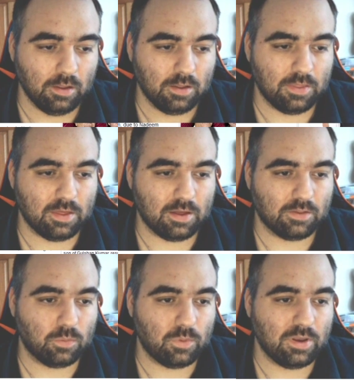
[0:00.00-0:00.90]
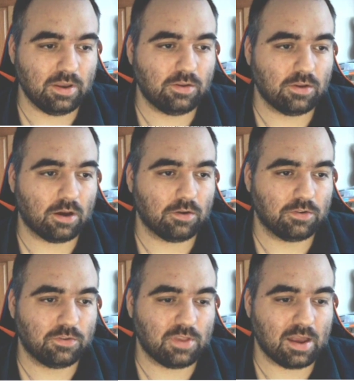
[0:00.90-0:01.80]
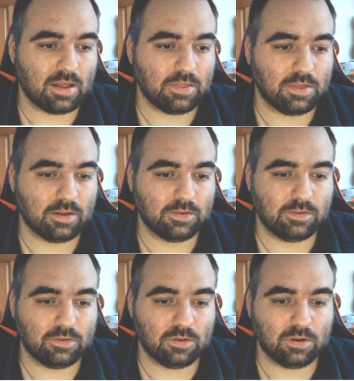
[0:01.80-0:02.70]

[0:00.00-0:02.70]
That we need to understand that